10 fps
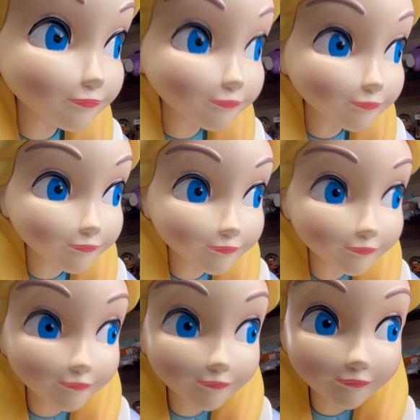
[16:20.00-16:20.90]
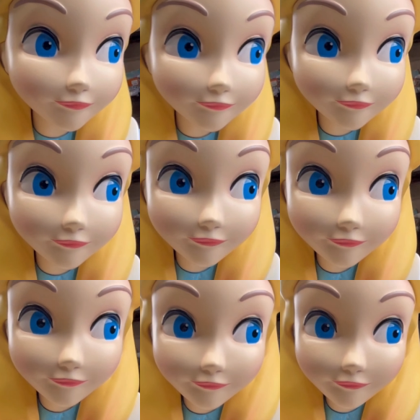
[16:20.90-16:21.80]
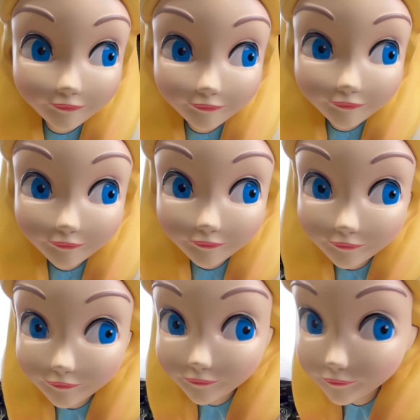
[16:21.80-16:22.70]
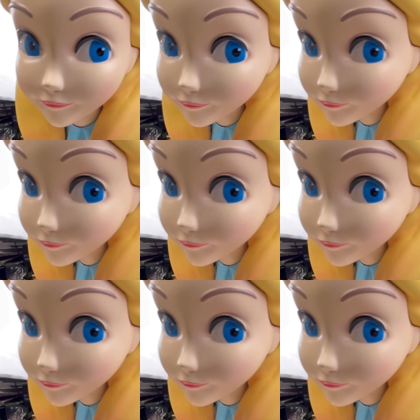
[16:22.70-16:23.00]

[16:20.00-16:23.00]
(no one is talking)